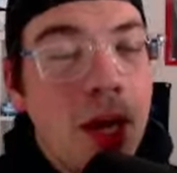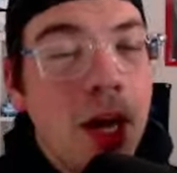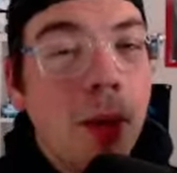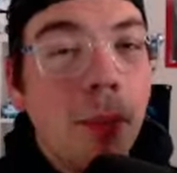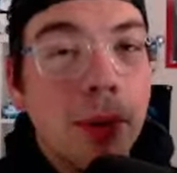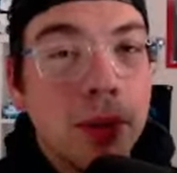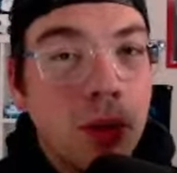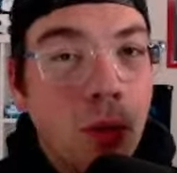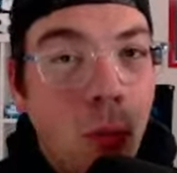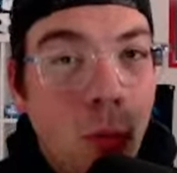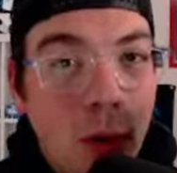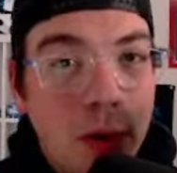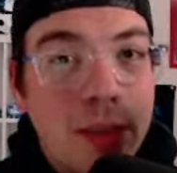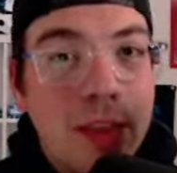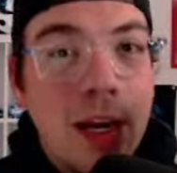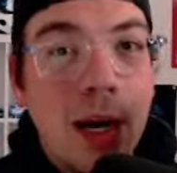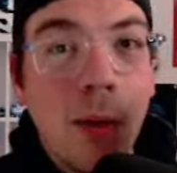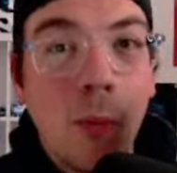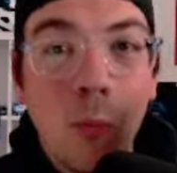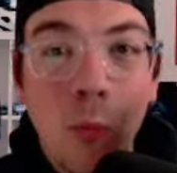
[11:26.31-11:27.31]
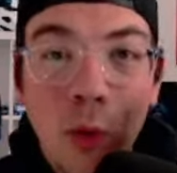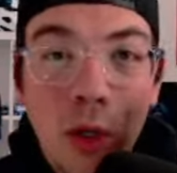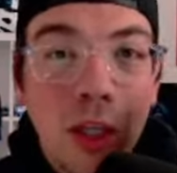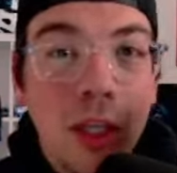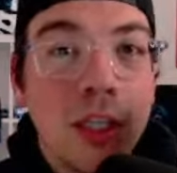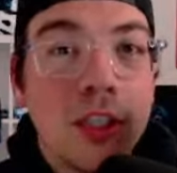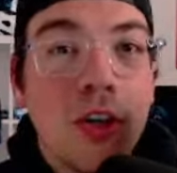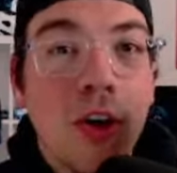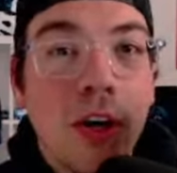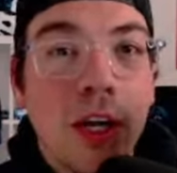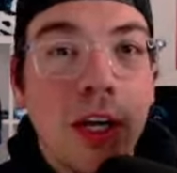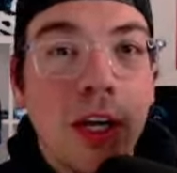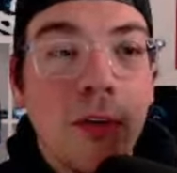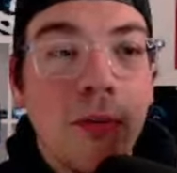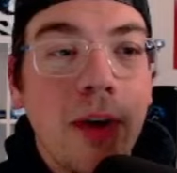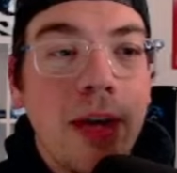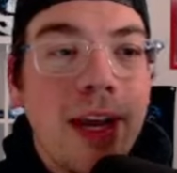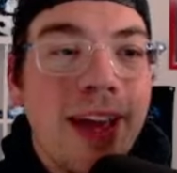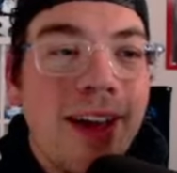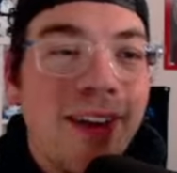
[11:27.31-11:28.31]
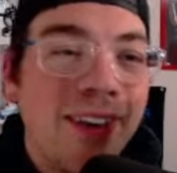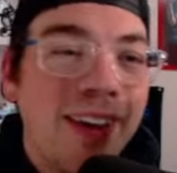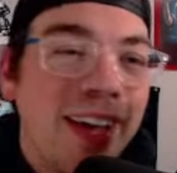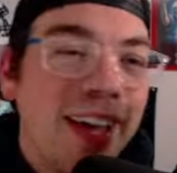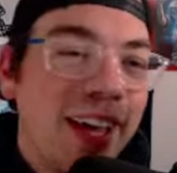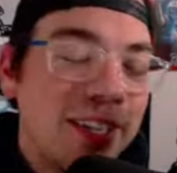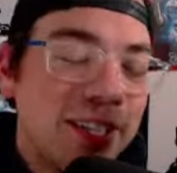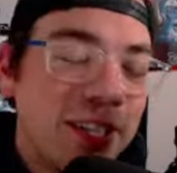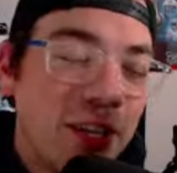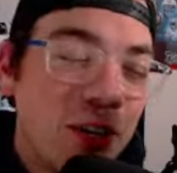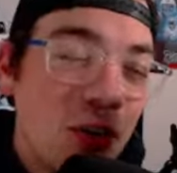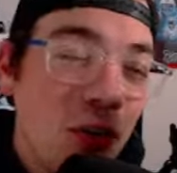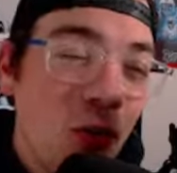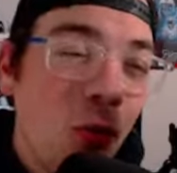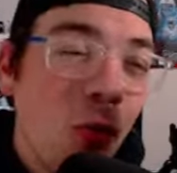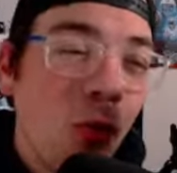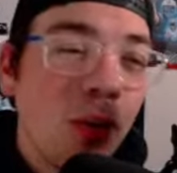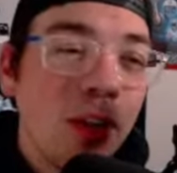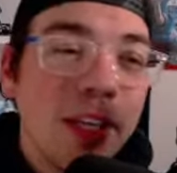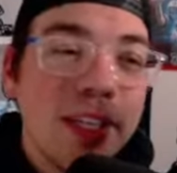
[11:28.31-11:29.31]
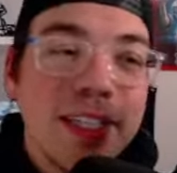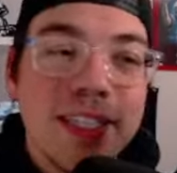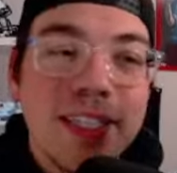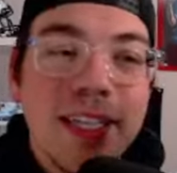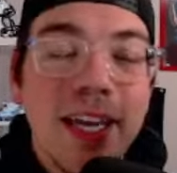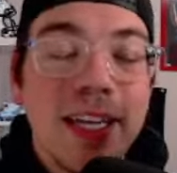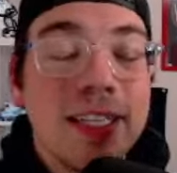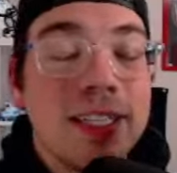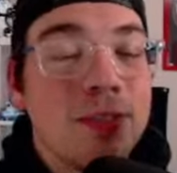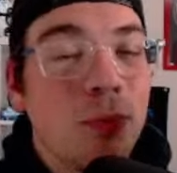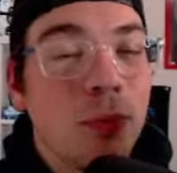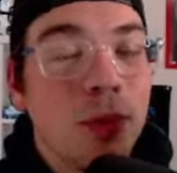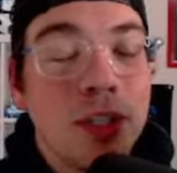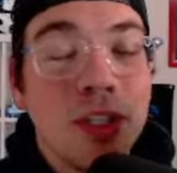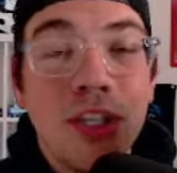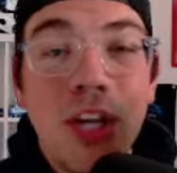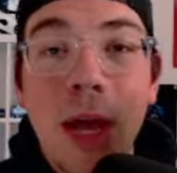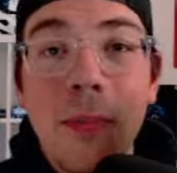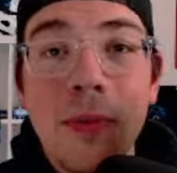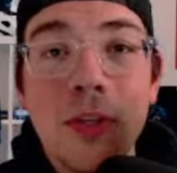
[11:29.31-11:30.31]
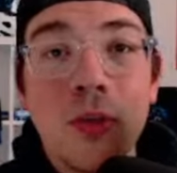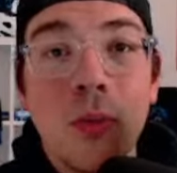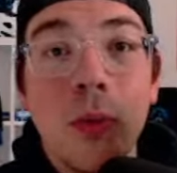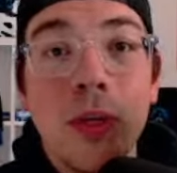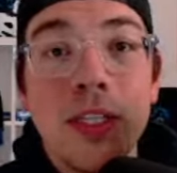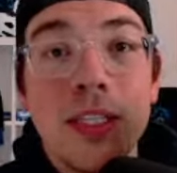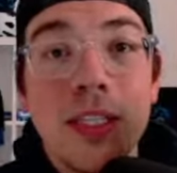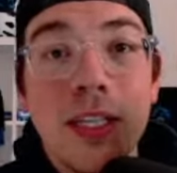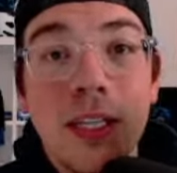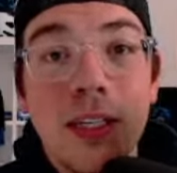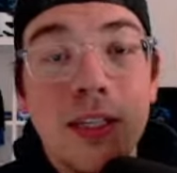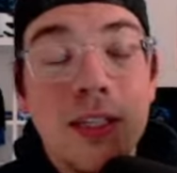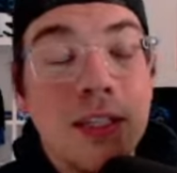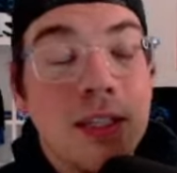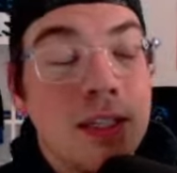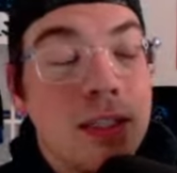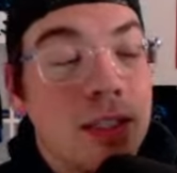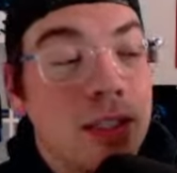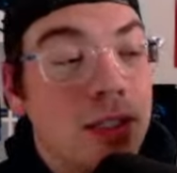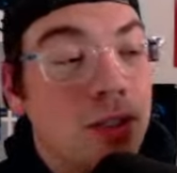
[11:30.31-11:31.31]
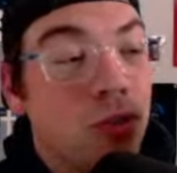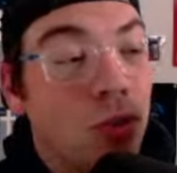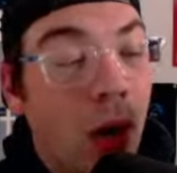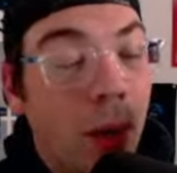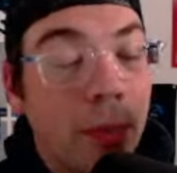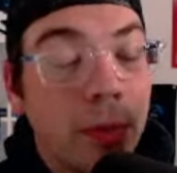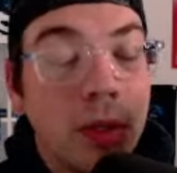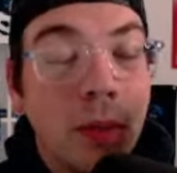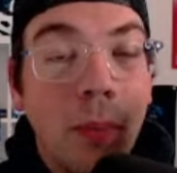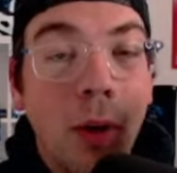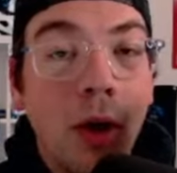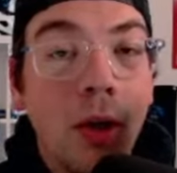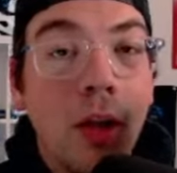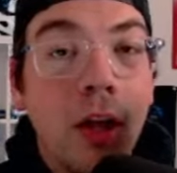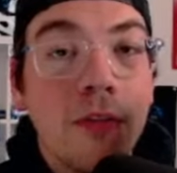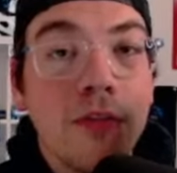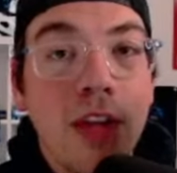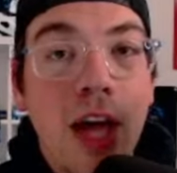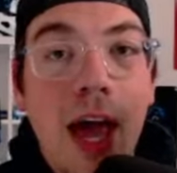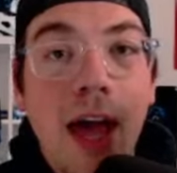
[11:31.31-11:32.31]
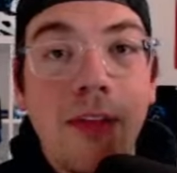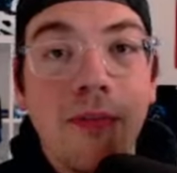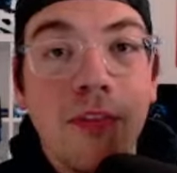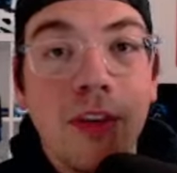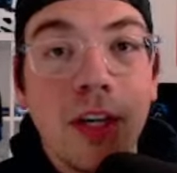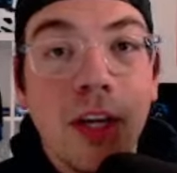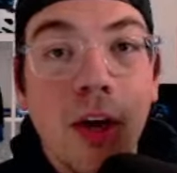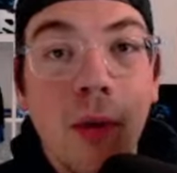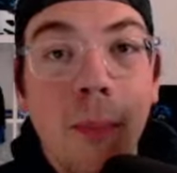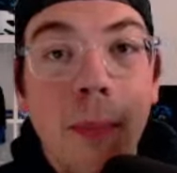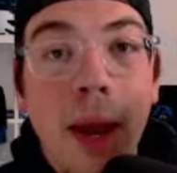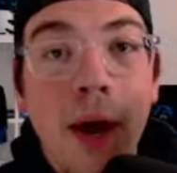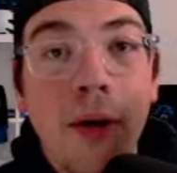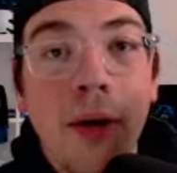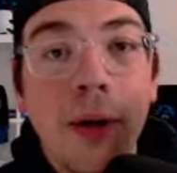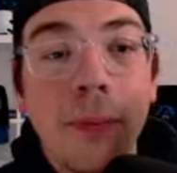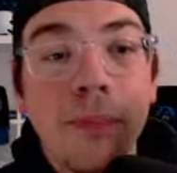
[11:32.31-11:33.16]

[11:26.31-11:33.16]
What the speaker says: but the one that I'm really targeting right now is the New Orleans Saints with Jameis Winston dropping the ball off to Alvin Kamara,